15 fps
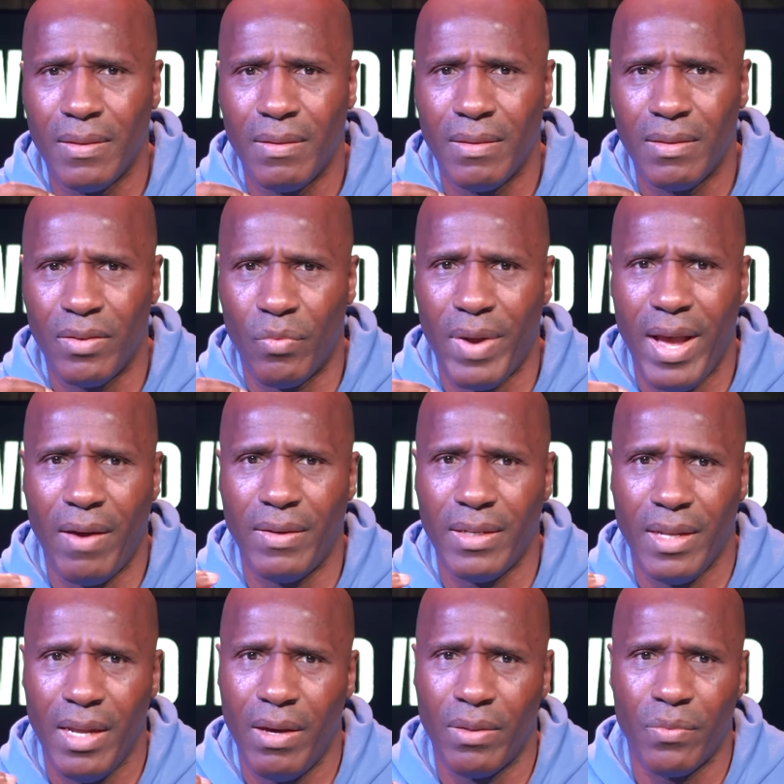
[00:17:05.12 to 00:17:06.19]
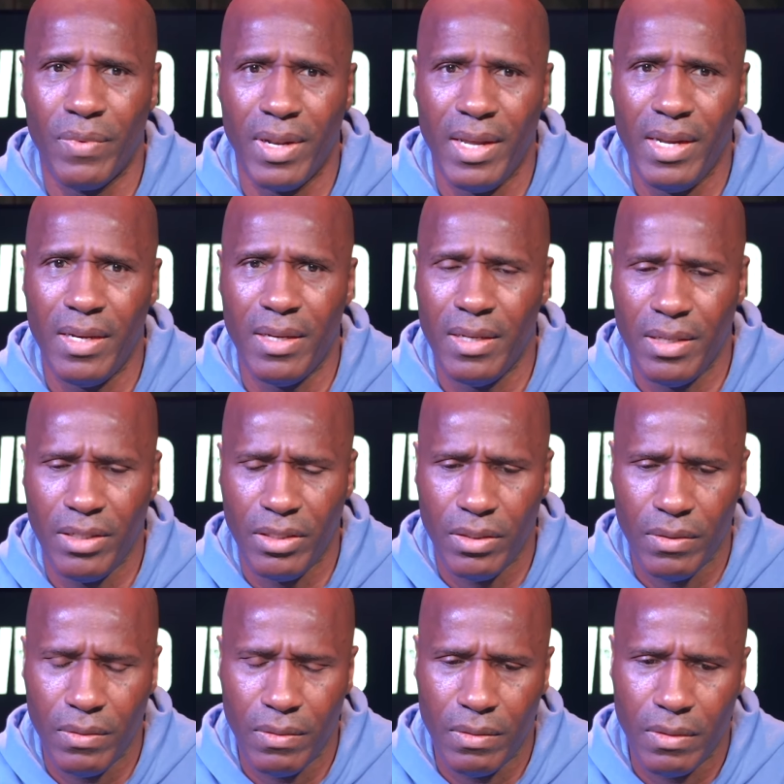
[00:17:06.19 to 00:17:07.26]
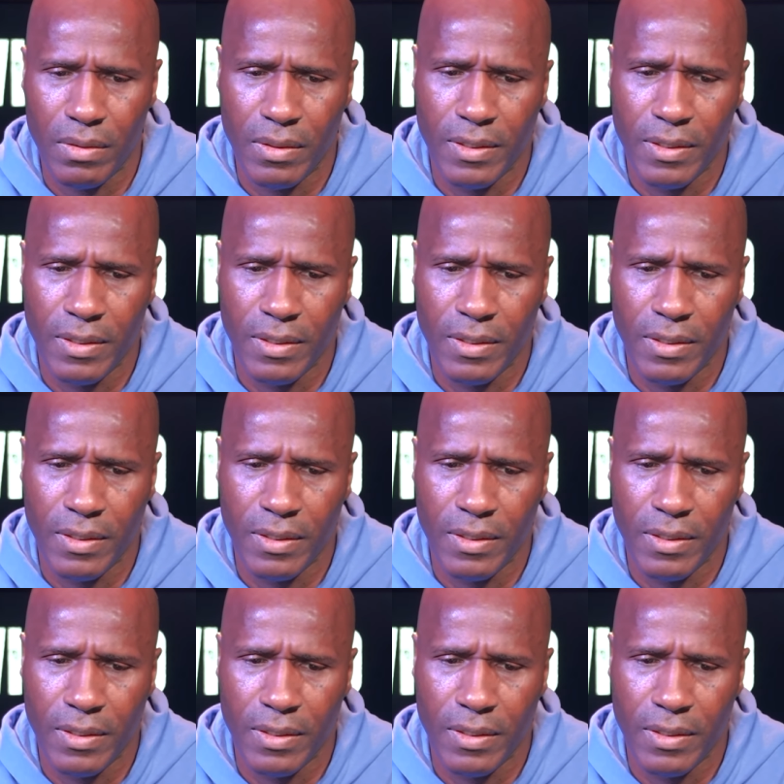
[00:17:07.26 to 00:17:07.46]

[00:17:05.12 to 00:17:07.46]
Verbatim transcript: surrounding health related issues.